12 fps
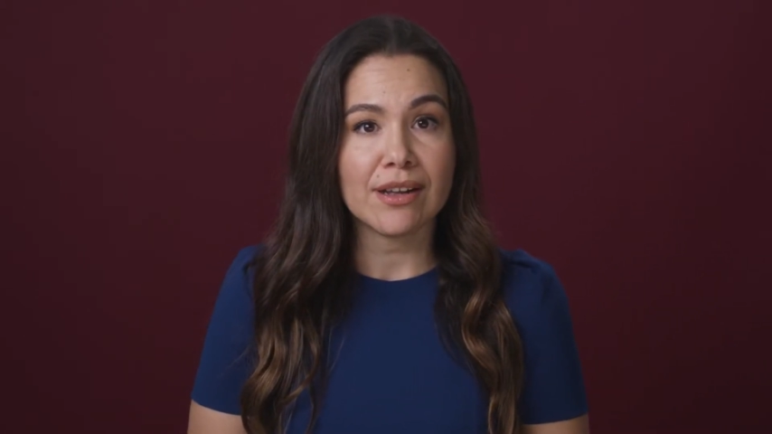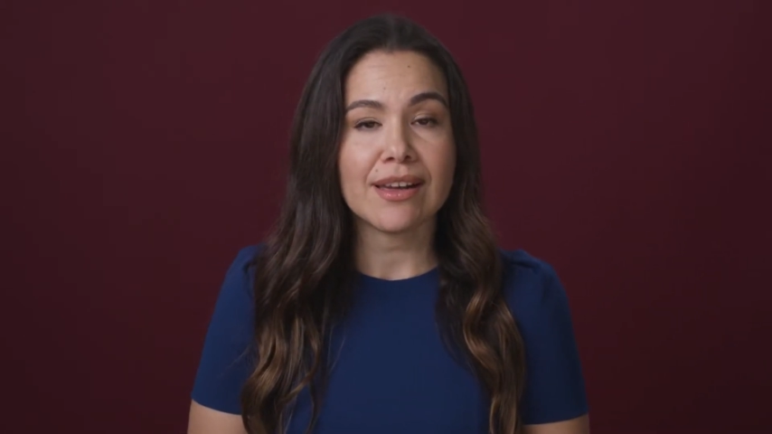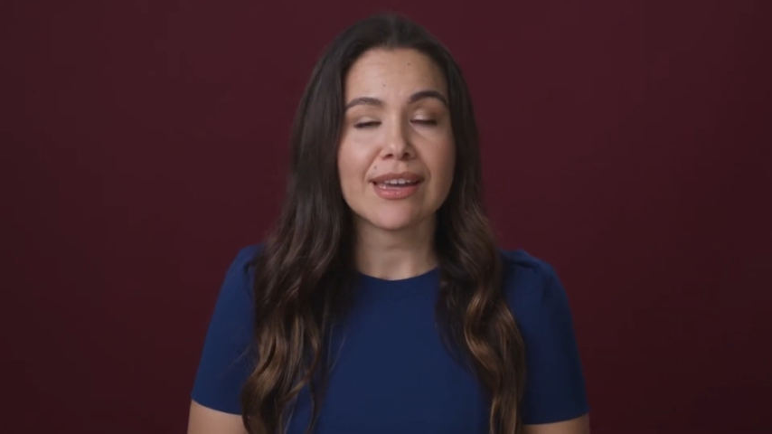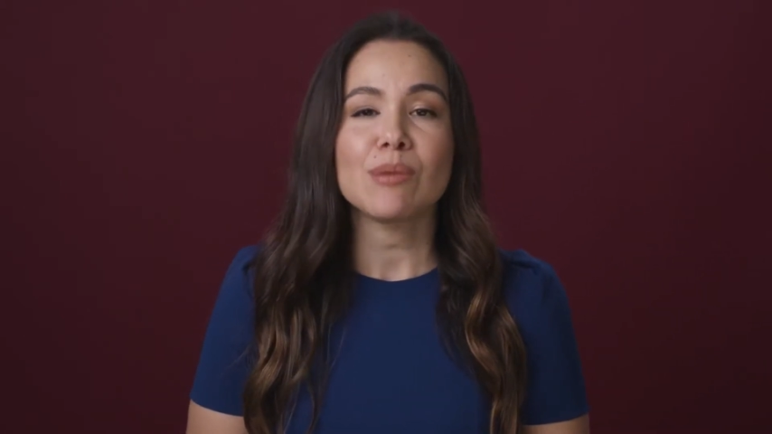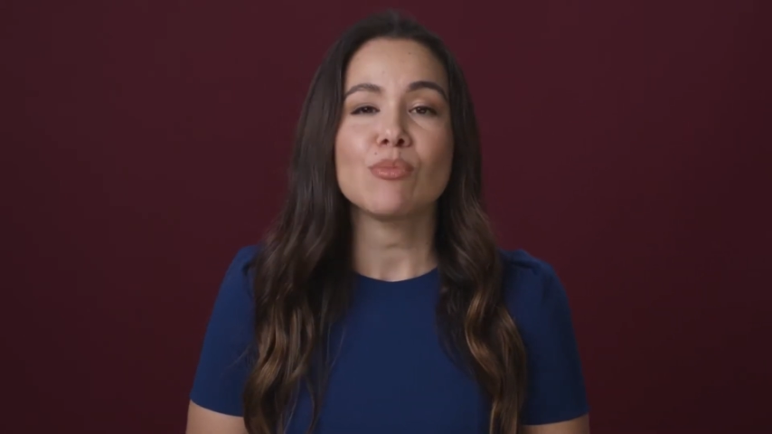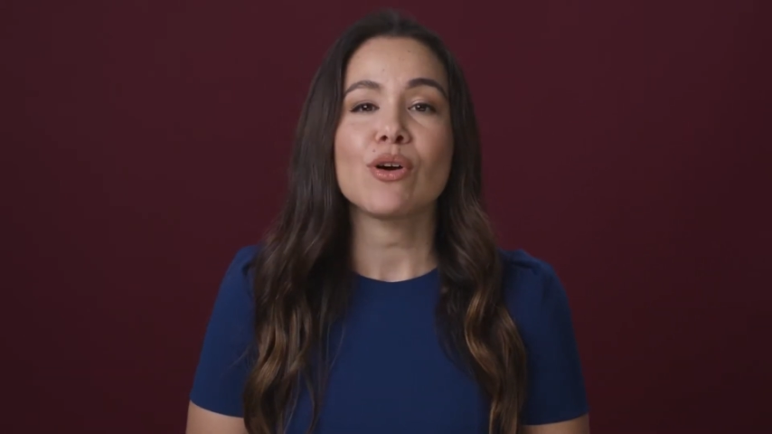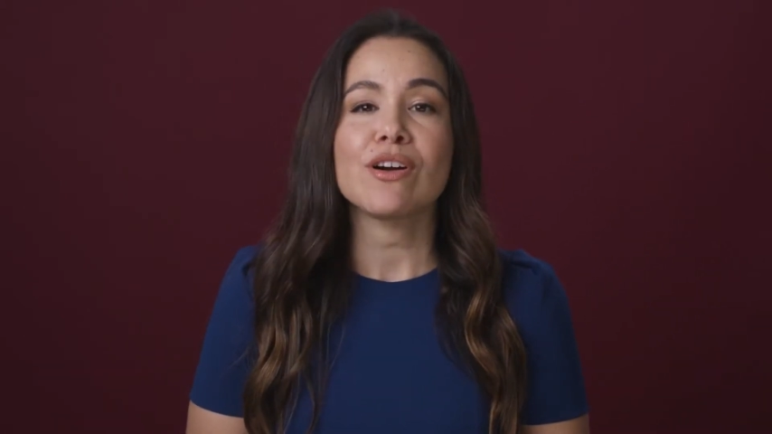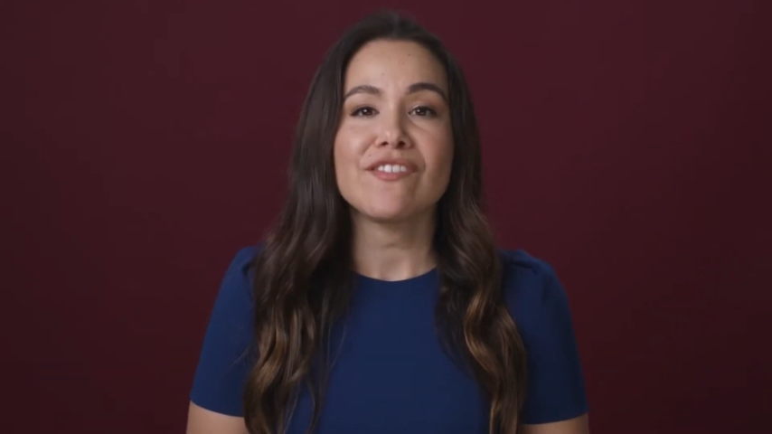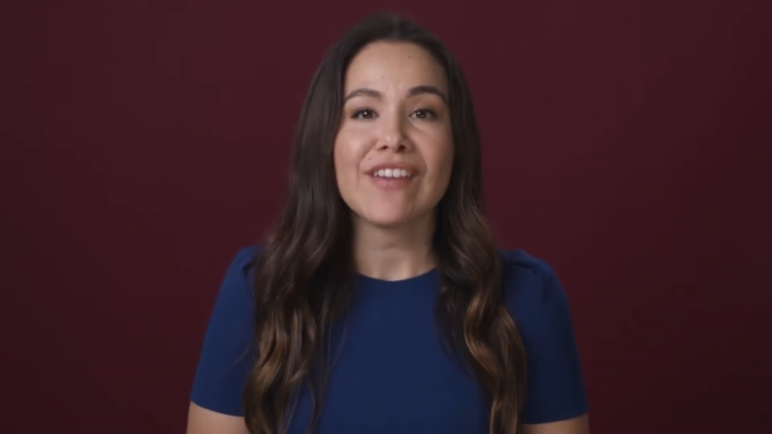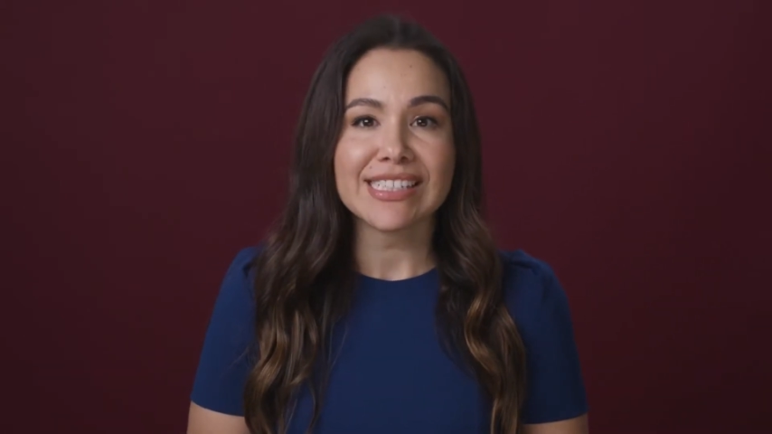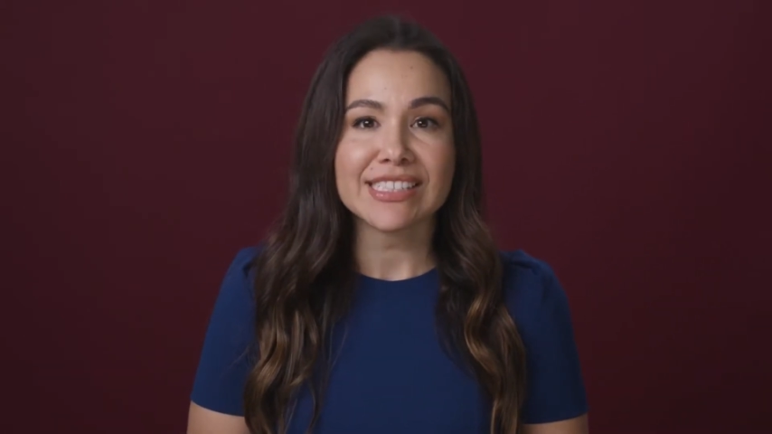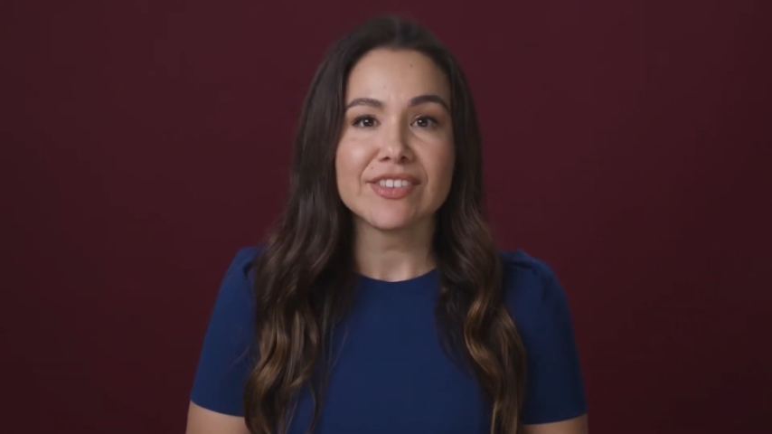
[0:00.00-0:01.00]
can more
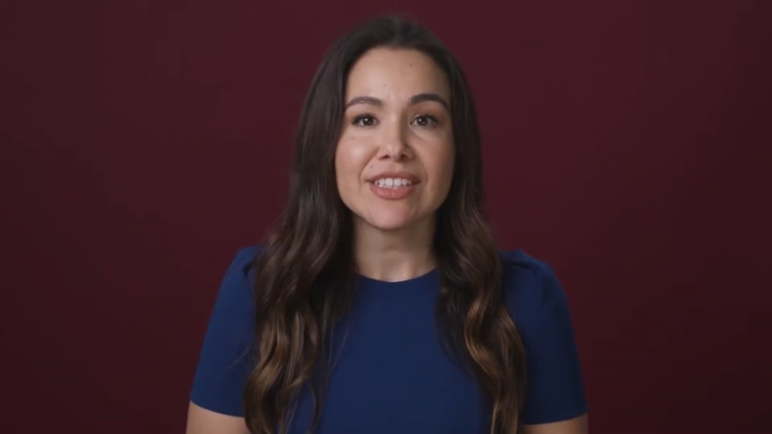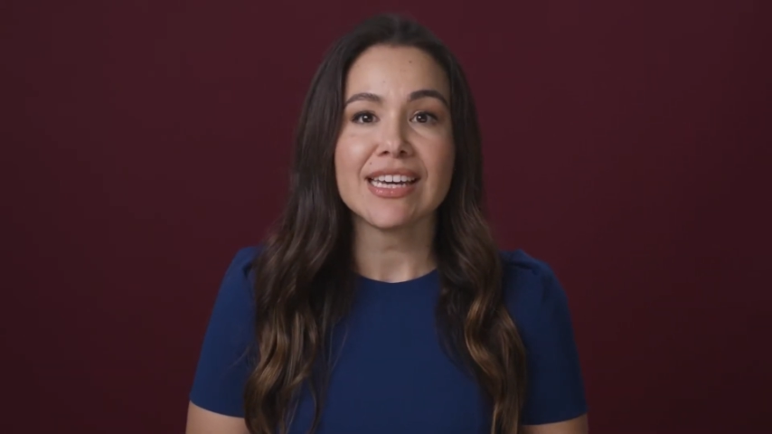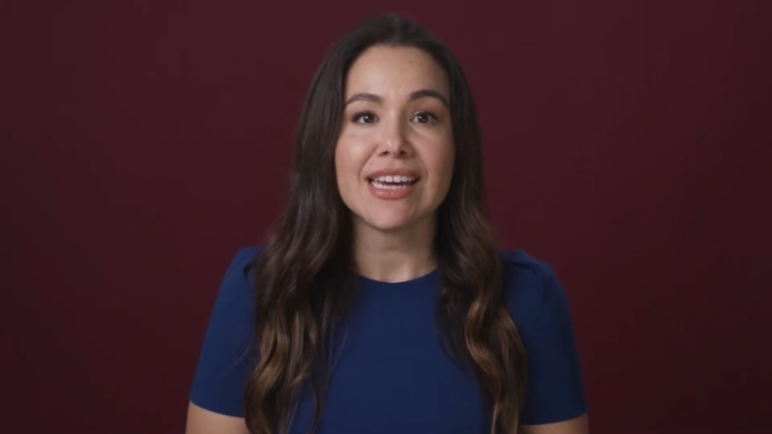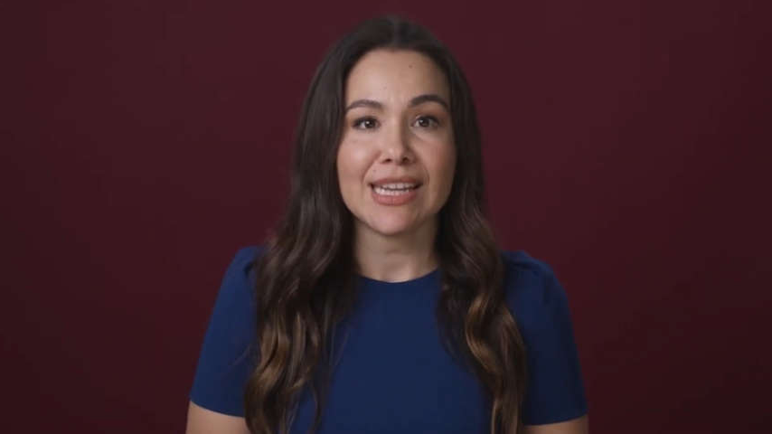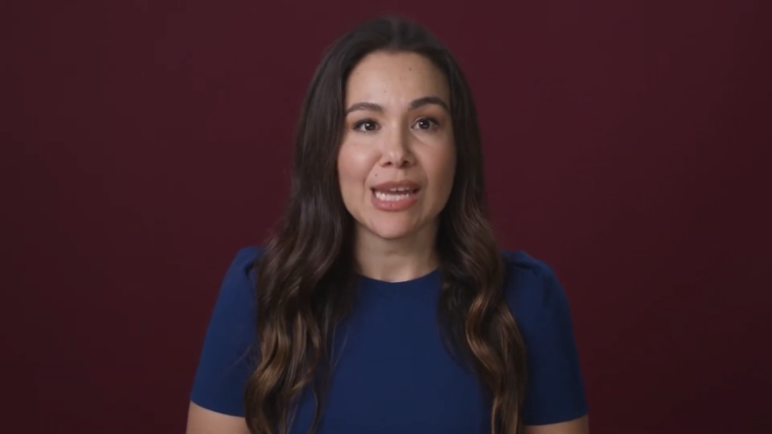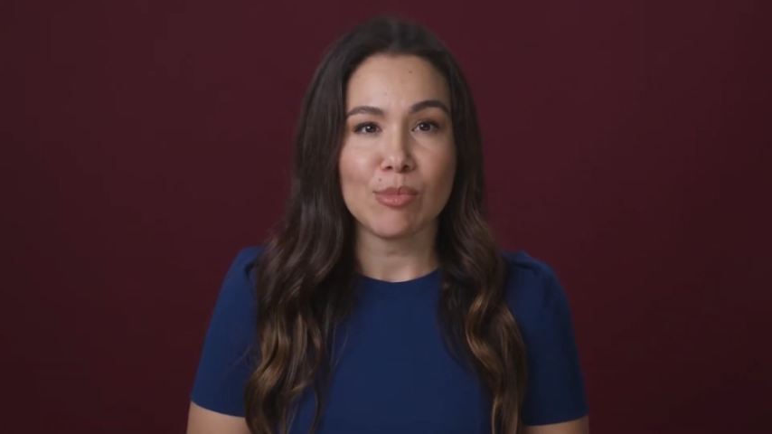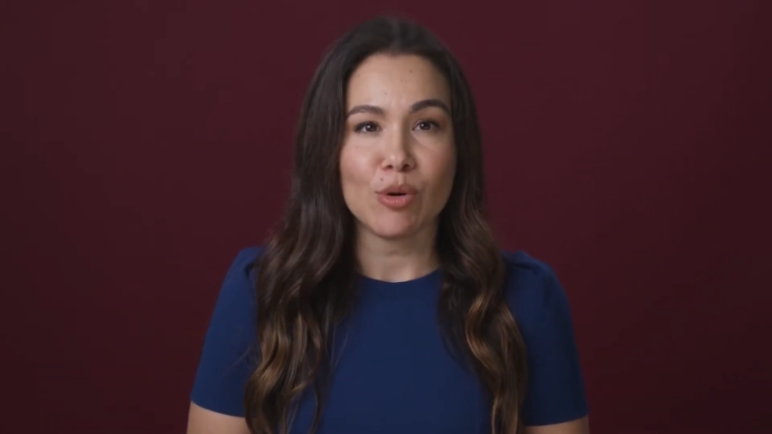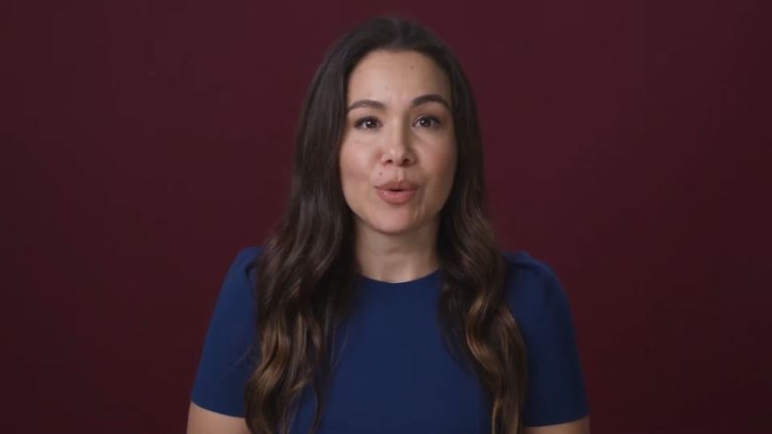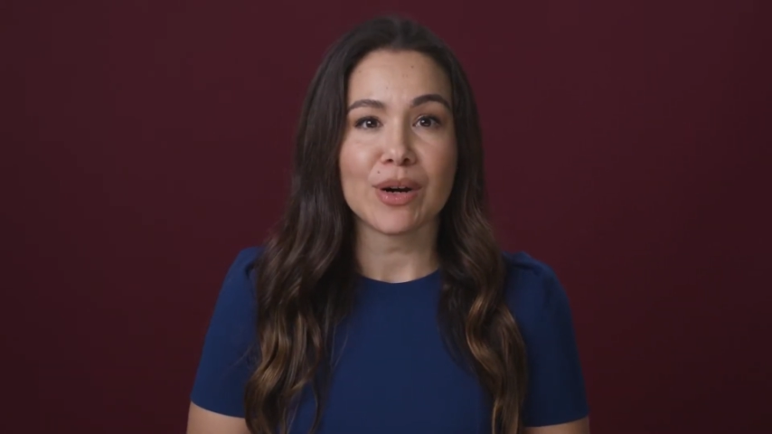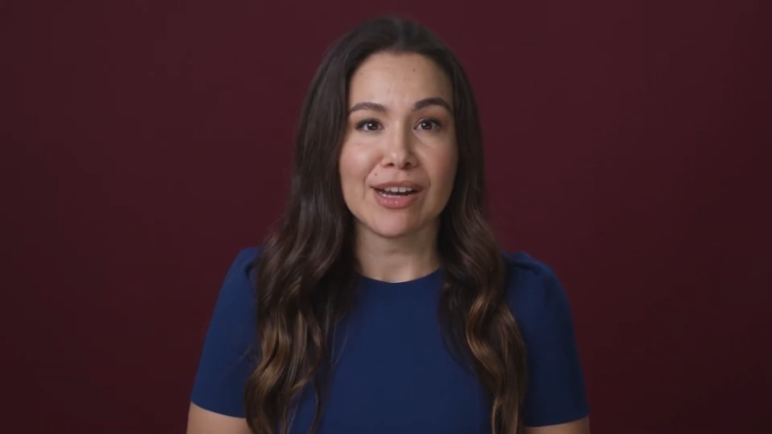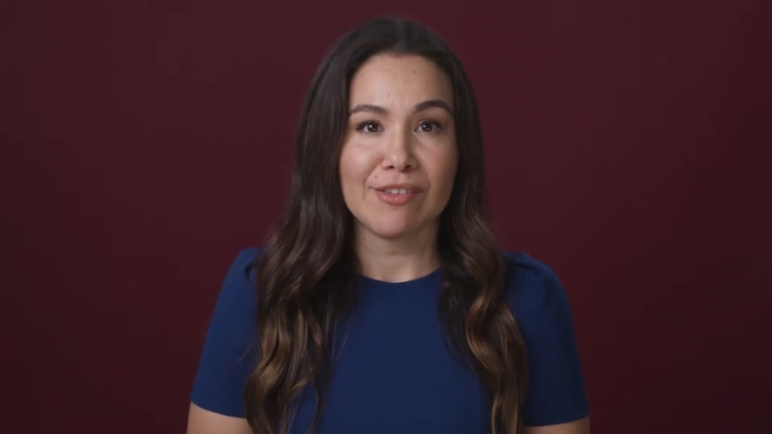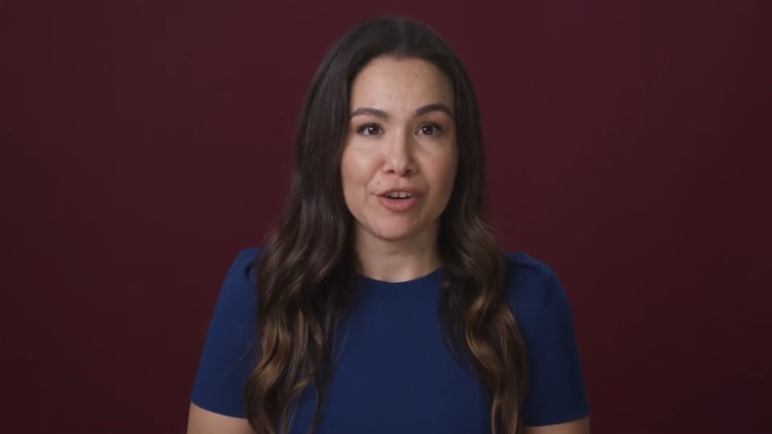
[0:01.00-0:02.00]
effectively enable
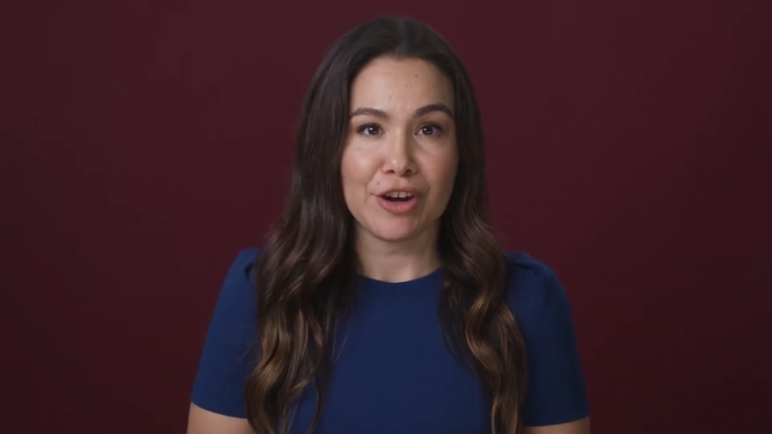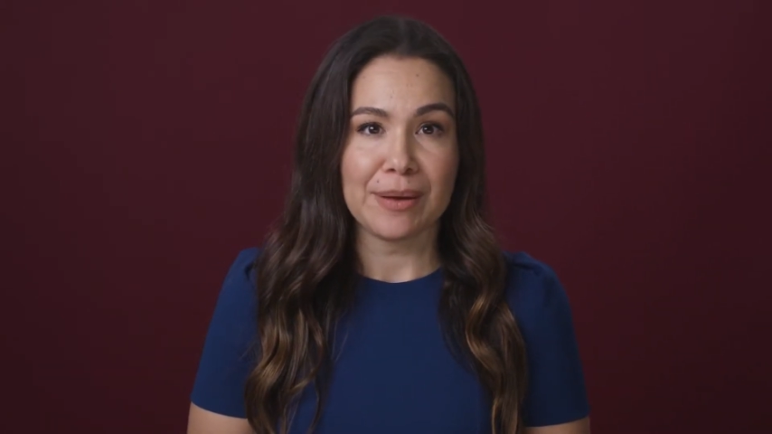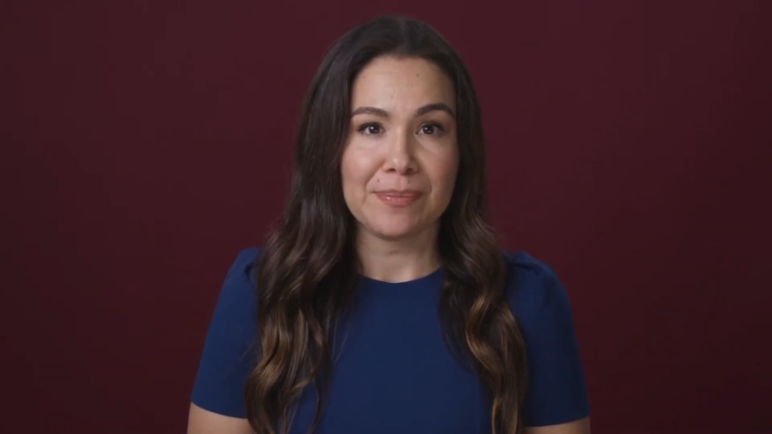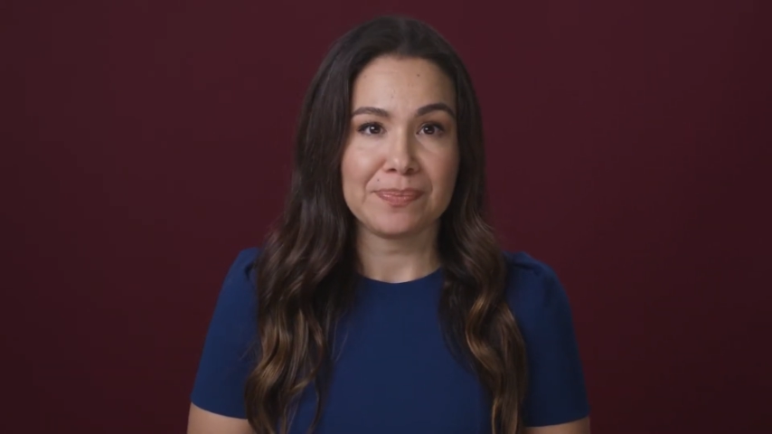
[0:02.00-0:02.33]
recovery.